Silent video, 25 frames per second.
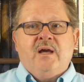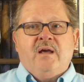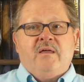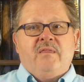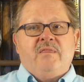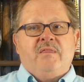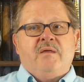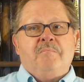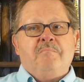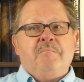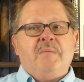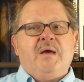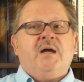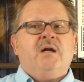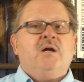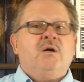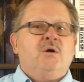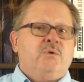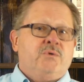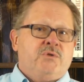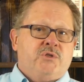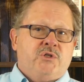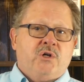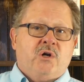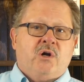The
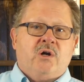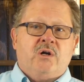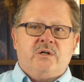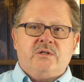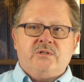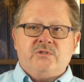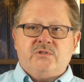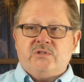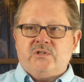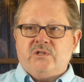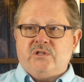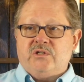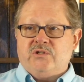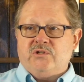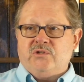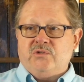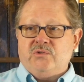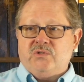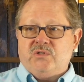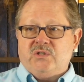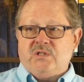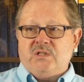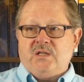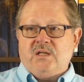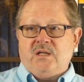Meko charts that you
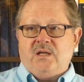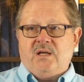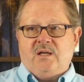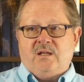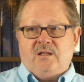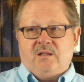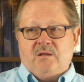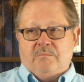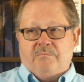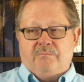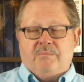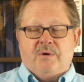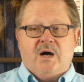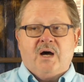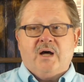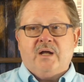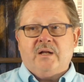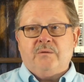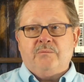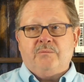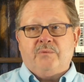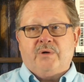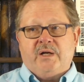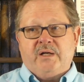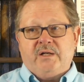see in the
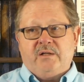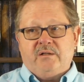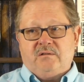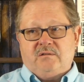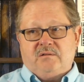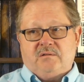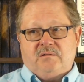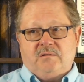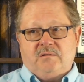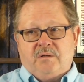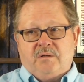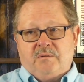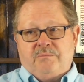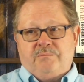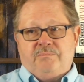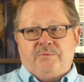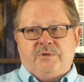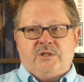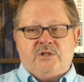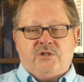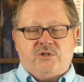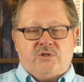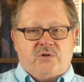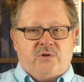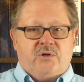bottom right
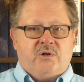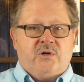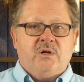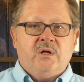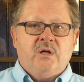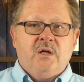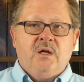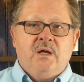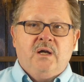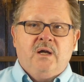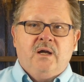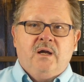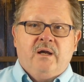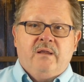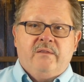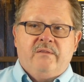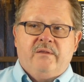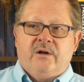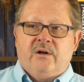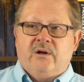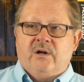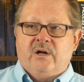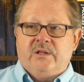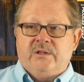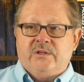picture
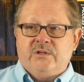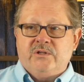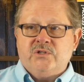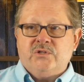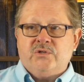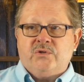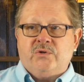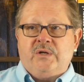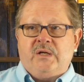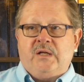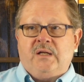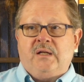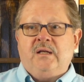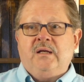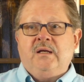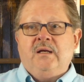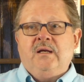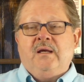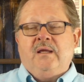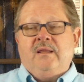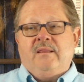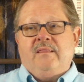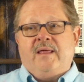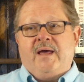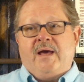there on the screen,
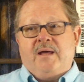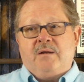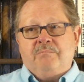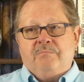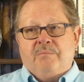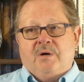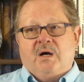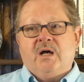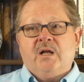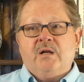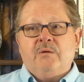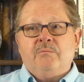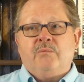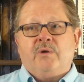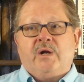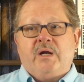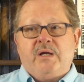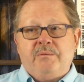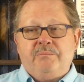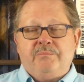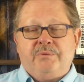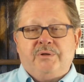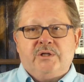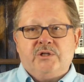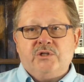that bottom
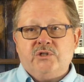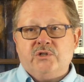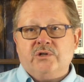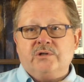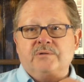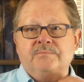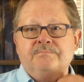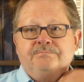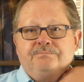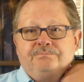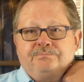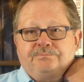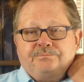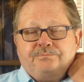right picture